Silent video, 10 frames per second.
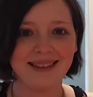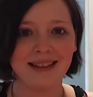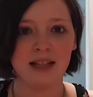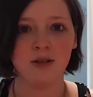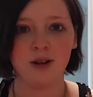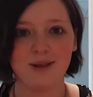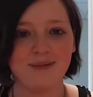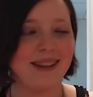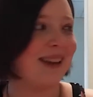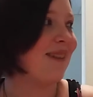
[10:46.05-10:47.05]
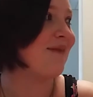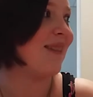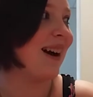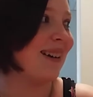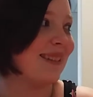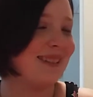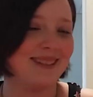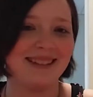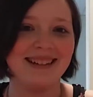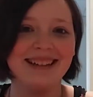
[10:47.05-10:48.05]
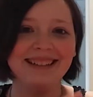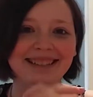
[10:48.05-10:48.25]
they took him and gave him oxygen.